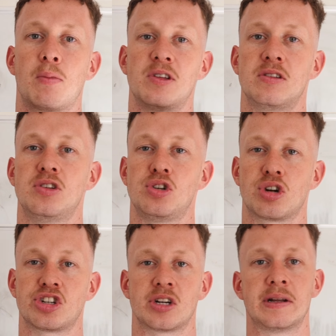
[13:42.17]
with
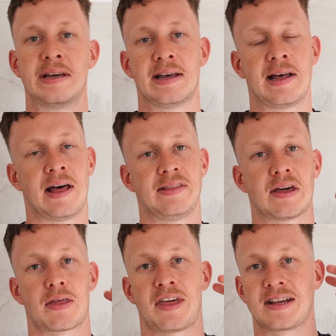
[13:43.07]
nutrition. The
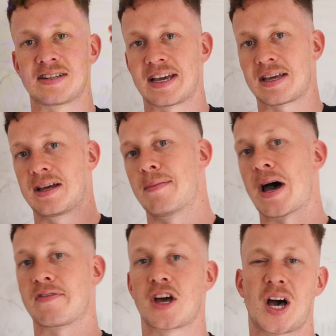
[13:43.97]
other things like
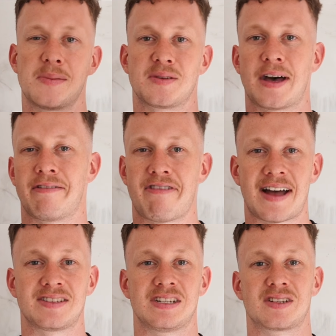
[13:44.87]
amount of carbs, amount of
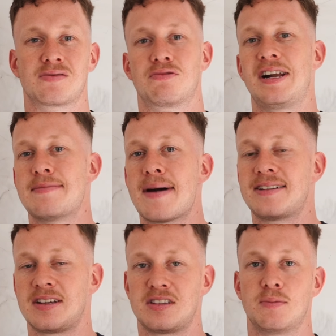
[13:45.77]
fats, it doesn't really
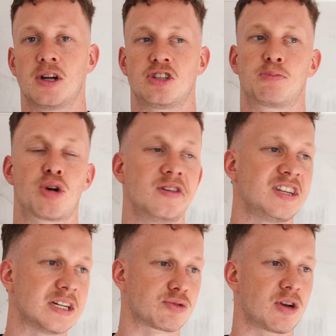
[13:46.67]
matter as much.
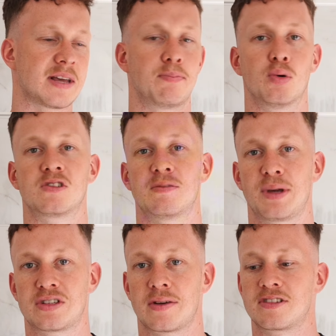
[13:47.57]
Protein is really important
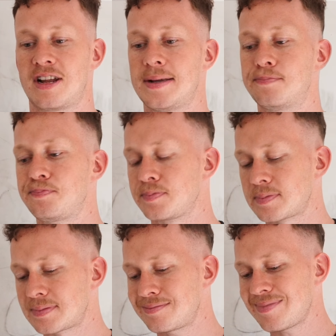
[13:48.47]
because obviously
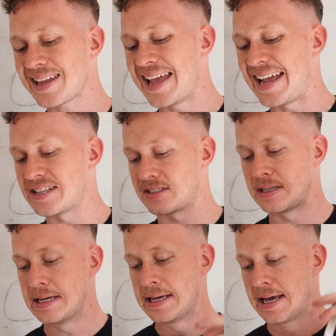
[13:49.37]
it
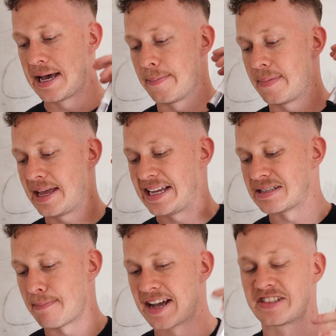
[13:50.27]
is
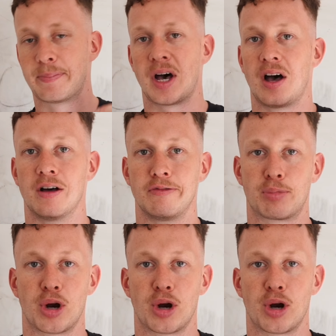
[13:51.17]
a massive part of